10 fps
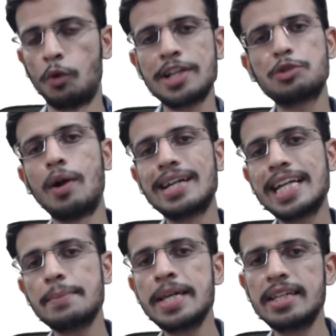What is
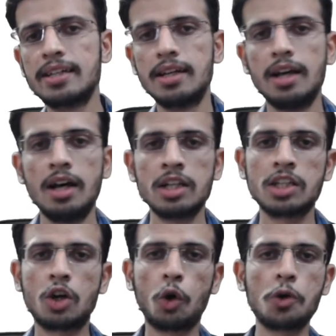quantity B?
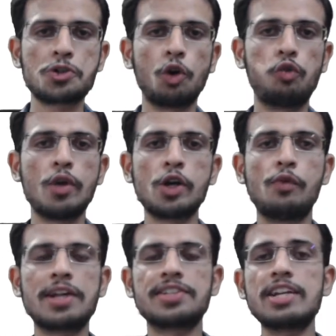The cost of
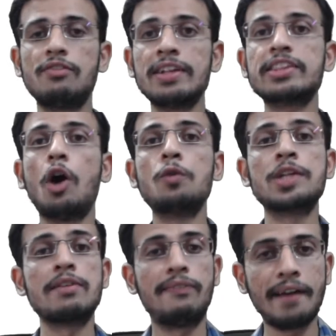manufacturing
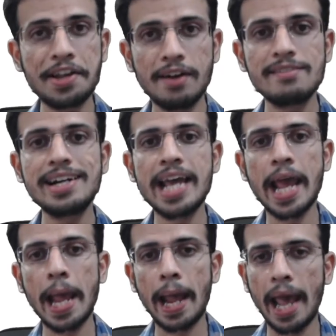1500
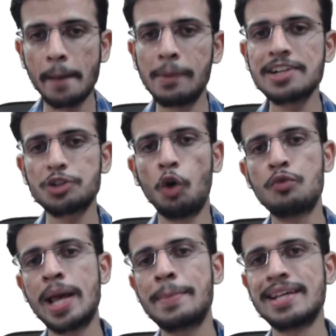hammers
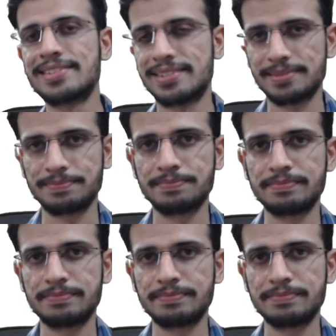of type S.